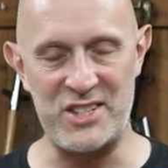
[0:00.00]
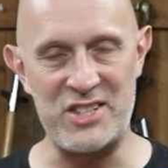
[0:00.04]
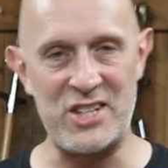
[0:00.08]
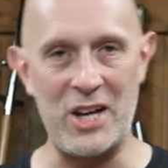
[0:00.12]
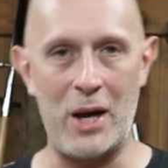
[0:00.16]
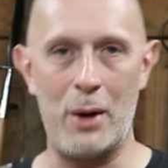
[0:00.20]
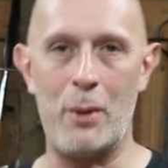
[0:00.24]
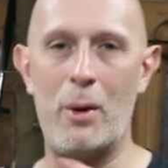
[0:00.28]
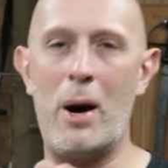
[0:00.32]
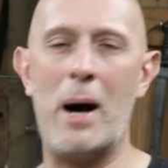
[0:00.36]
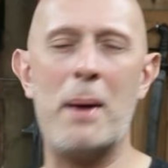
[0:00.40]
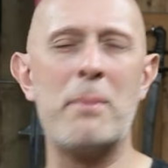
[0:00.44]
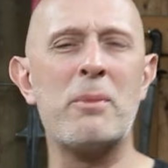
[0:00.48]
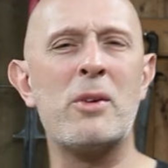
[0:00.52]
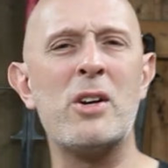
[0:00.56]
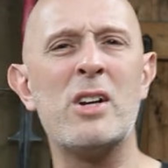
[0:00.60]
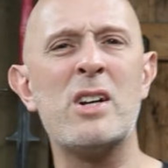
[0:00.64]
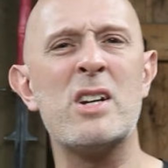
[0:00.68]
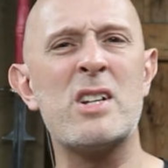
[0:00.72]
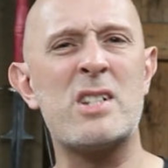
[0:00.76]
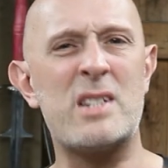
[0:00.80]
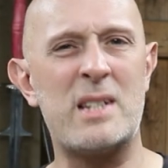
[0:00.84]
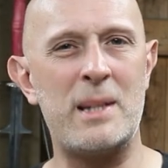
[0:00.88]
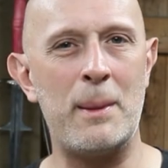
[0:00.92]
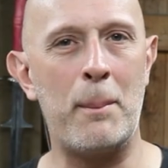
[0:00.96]
So I'm
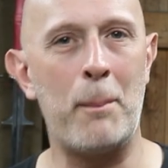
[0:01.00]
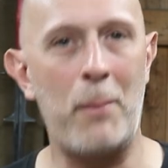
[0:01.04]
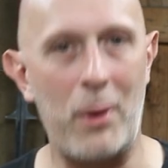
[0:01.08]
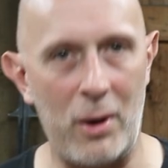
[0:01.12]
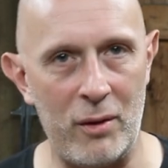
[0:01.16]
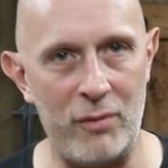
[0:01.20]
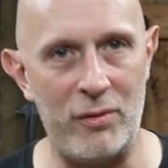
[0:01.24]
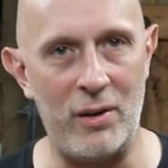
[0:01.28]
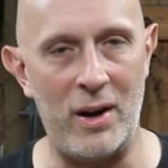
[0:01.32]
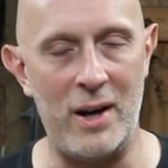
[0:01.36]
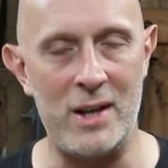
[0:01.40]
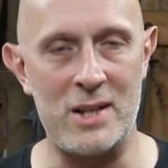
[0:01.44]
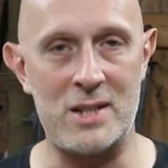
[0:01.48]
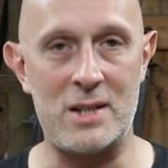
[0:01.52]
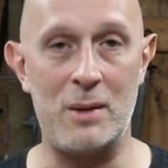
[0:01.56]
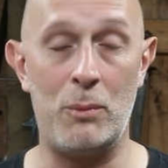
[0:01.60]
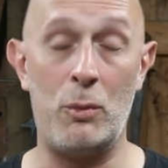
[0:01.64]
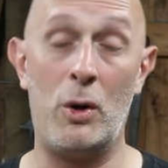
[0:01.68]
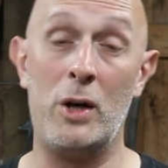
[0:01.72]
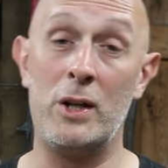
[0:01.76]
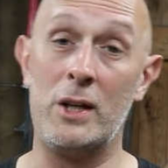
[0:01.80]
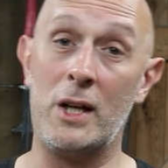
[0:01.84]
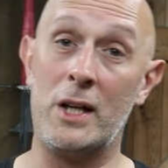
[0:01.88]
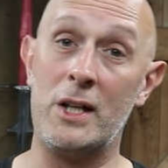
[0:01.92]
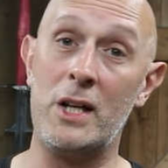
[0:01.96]
going to simplify it
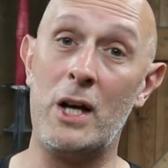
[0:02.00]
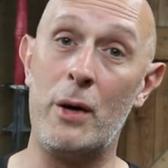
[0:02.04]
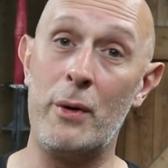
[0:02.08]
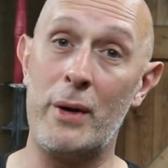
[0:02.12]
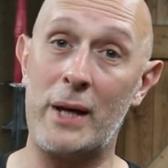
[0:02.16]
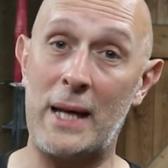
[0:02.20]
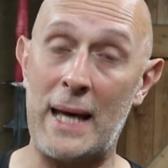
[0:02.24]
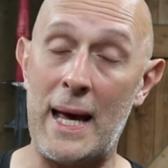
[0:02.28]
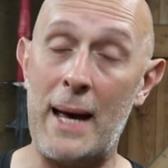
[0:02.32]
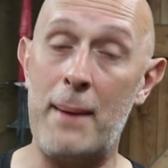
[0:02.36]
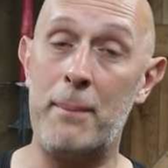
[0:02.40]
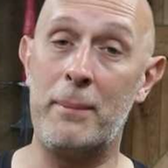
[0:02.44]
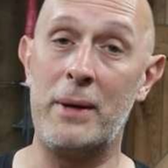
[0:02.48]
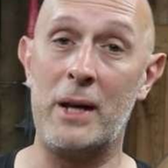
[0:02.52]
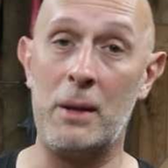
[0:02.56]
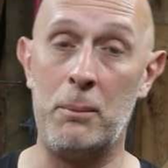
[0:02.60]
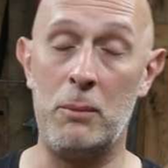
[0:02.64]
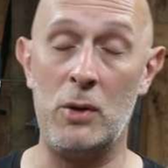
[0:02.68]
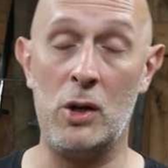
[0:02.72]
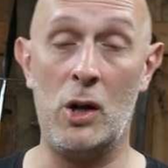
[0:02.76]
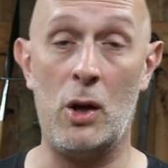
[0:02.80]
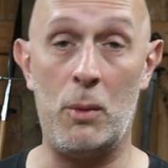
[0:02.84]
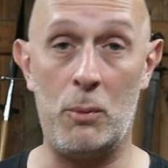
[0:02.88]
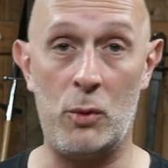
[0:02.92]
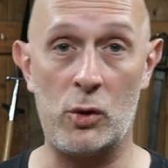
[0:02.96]
somewhat. Now, I know it can be a
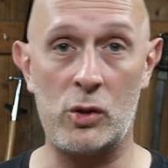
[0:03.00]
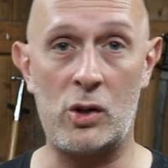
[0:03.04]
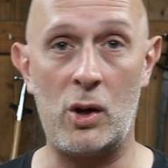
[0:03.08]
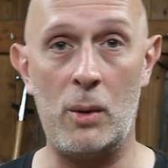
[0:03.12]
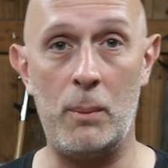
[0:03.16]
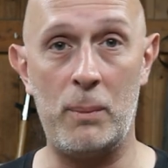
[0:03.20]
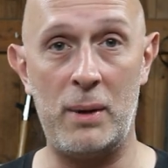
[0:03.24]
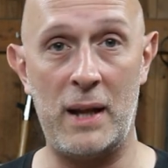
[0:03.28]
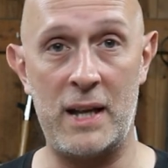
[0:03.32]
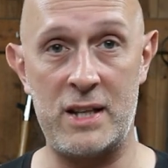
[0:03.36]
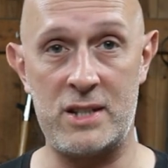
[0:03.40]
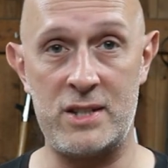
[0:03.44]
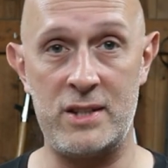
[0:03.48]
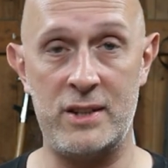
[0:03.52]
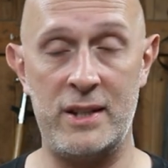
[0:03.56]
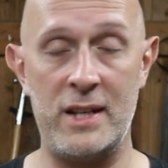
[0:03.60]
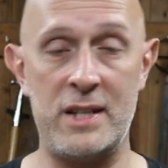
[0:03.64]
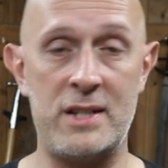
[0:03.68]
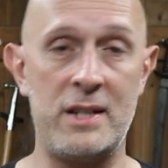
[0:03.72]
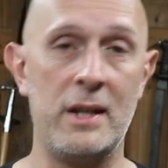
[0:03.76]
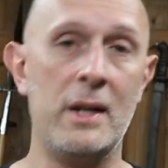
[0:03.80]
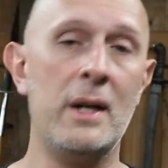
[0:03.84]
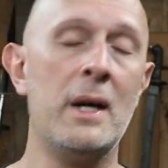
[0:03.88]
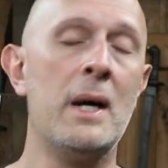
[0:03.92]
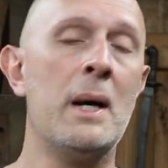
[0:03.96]
lot more complex than
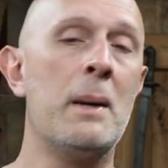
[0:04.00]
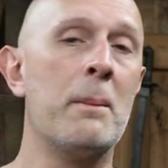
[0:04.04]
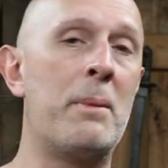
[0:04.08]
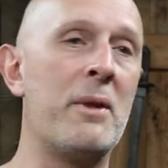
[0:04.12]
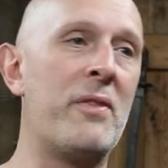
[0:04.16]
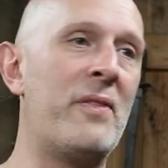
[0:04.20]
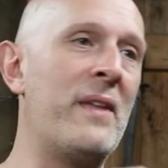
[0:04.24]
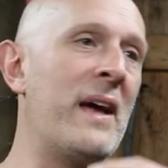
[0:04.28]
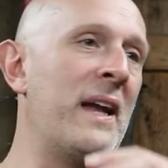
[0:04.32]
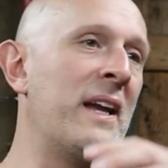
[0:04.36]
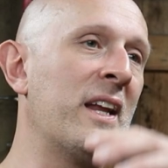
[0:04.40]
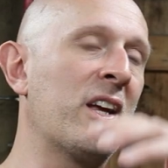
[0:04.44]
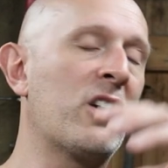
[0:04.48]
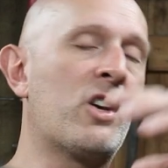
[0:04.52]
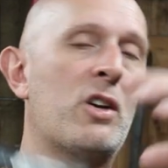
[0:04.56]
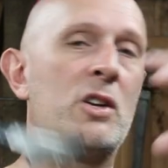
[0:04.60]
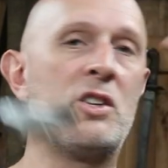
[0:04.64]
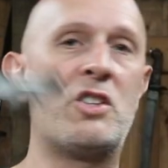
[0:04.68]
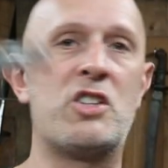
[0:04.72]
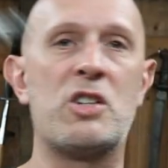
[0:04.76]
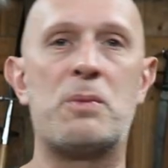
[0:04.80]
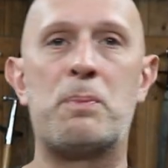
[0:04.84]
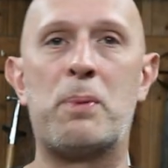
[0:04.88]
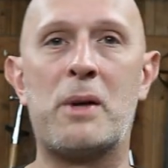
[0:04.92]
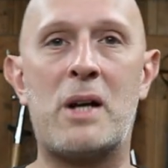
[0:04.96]
this, but then it
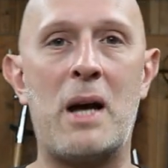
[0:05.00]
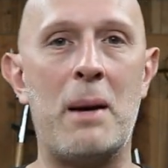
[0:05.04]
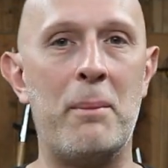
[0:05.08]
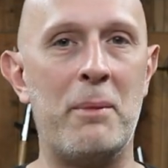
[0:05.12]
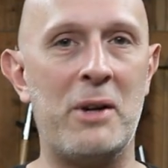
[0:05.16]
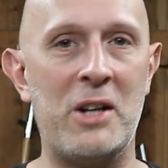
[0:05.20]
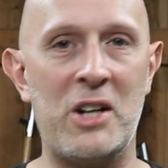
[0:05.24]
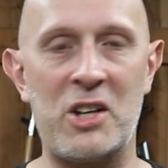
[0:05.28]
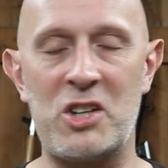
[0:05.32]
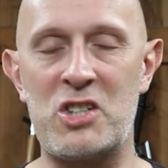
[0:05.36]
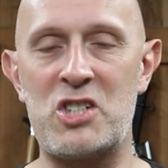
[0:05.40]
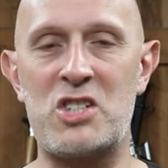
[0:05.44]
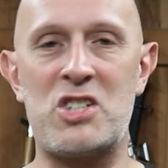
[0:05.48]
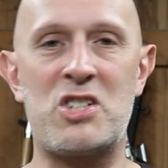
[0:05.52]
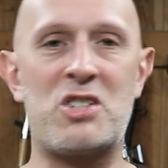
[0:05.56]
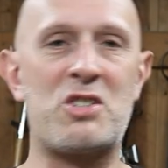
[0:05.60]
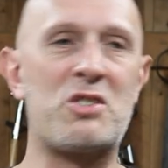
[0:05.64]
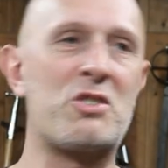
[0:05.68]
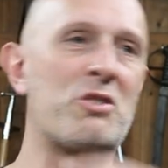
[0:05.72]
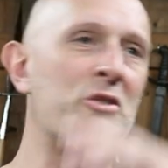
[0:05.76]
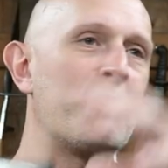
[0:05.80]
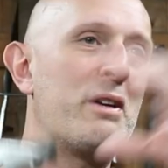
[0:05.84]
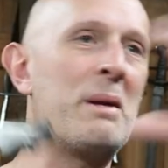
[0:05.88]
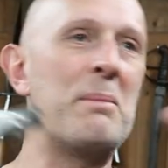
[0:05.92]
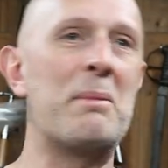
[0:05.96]
could just become an
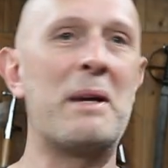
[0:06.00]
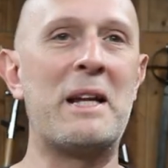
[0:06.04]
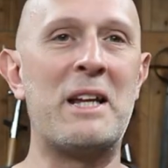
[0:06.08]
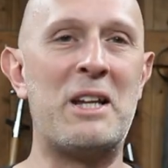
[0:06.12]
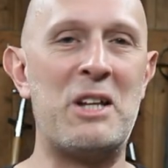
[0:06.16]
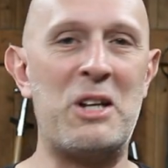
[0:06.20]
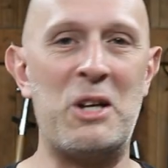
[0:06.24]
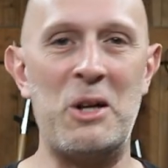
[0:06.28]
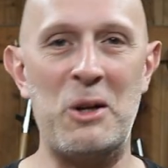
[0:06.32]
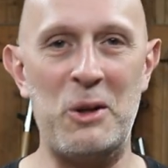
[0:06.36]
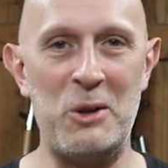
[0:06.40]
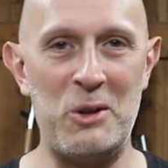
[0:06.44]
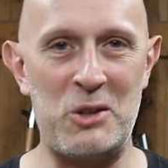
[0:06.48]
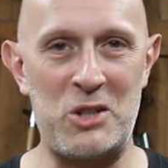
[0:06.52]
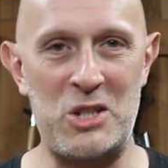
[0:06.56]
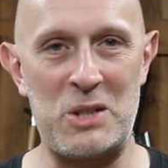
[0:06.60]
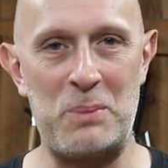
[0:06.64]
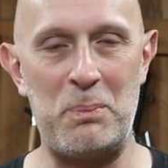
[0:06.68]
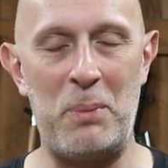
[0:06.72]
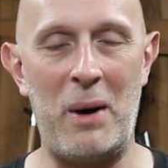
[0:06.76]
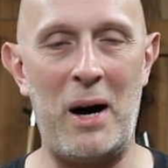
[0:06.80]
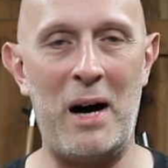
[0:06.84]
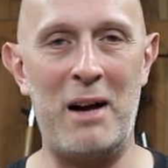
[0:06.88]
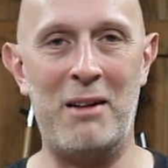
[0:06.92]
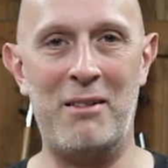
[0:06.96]
extremely huge
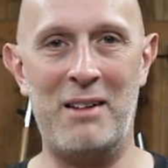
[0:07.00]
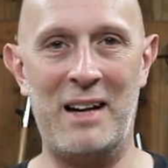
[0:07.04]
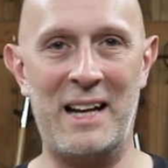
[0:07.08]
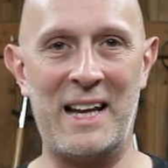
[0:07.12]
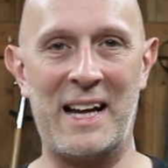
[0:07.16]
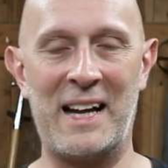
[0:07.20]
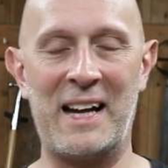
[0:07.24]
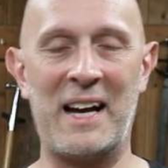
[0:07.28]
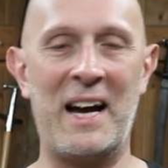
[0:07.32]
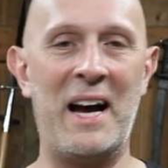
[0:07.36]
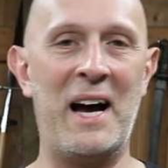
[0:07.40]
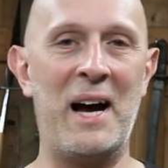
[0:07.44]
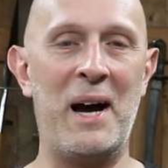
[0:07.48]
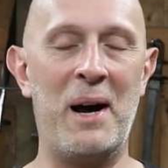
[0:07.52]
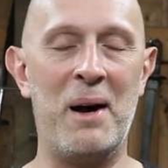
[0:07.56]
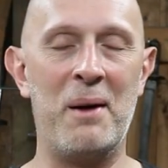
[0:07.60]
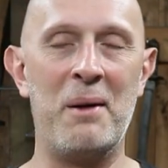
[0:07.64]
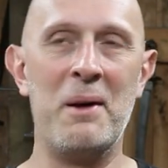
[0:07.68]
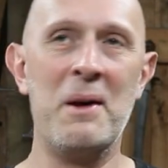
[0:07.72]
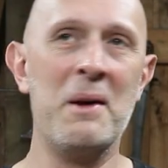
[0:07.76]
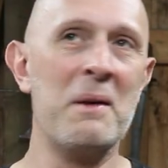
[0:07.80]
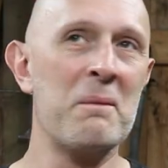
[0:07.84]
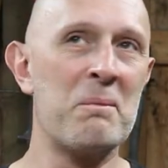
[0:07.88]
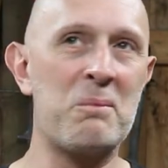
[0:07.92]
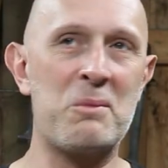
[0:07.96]
spiraling uh,
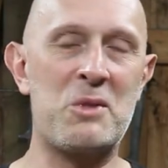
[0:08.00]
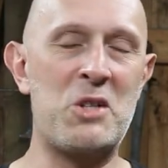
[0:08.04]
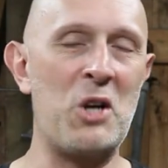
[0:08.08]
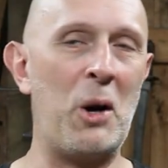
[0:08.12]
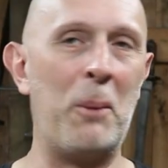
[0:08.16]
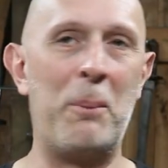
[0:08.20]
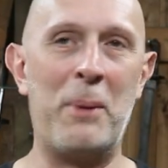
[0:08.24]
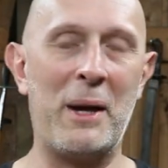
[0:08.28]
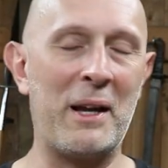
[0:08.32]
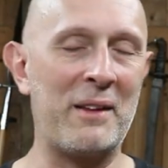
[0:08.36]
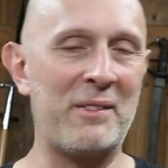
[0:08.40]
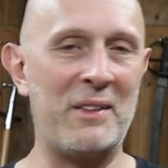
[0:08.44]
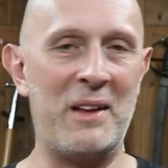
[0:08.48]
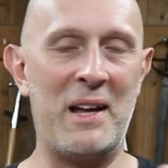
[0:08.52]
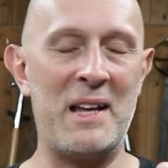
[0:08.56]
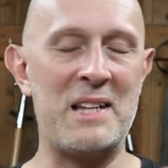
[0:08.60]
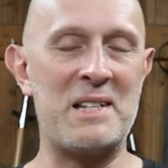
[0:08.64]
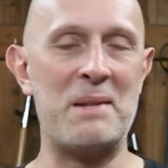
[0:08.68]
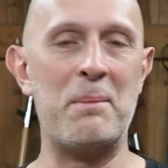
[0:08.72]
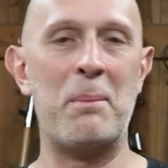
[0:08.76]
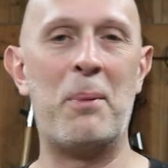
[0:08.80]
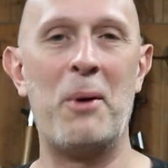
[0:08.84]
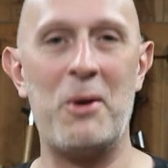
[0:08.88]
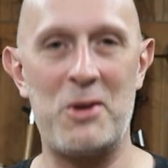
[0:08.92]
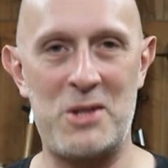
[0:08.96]
topic that
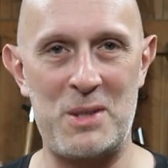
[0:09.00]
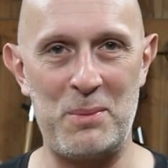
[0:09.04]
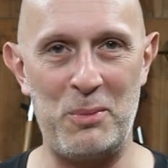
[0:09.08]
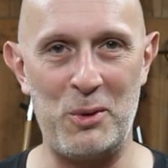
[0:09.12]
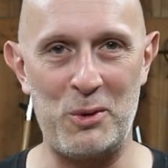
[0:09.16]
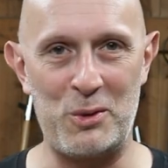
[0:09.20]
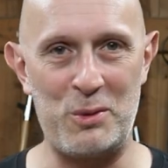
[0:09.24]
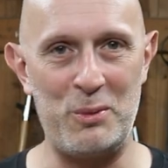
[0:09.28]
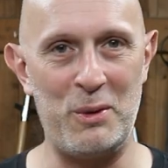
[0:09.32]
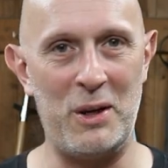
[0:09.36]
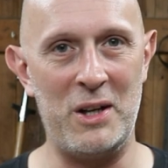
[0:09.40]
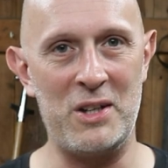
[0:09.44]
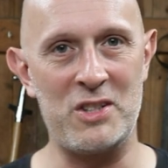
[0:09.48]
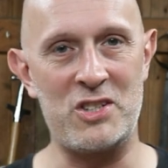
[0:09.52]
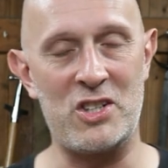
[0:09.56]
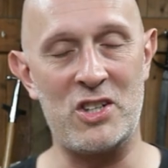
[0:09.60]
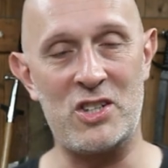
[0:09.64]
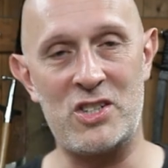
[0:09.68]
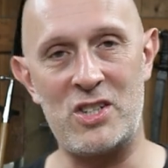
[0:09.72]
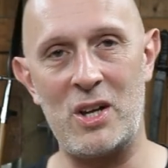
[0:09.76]
is impossible to answer.